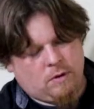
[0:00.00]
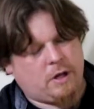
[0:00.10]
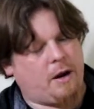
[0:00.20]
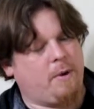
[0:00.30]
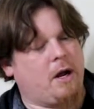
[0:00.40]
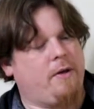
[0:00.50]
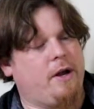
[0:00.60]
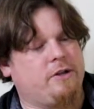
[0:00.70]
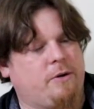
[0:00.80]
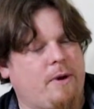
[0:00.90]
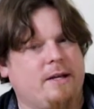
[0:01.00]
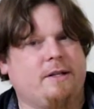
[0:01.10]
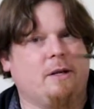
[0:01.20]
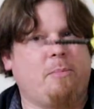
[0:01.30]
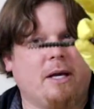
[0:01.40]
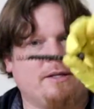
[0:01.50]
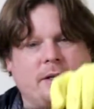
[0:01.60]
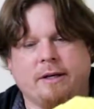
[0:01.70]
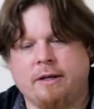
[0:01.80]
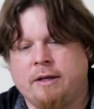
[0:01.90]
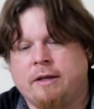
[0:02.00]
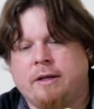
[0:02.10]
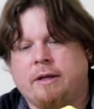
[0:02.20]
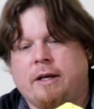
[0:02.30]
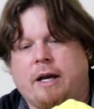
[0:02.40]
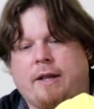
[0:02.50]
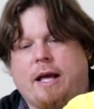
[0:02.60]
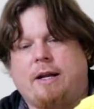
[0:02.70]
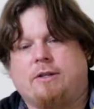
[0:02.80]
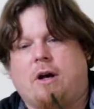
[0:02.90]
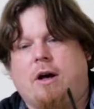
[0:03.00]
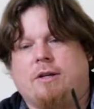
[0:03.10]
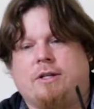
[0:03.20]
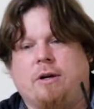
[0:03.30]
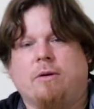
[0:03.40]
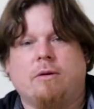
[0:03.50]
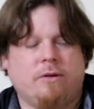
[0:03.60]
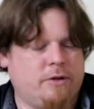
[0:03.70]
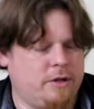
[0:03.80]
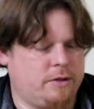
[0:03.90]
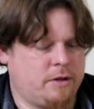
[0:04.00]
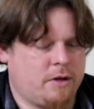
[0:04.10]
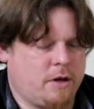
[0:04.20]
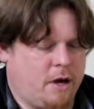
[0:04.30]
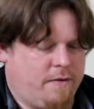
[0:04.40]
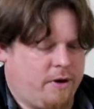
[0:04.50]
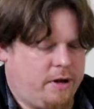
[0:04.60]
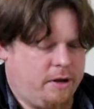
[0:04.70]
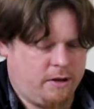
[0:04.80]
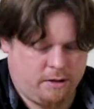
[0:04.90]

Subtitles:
There we go. There's the rest of the piston. And that is also just covered.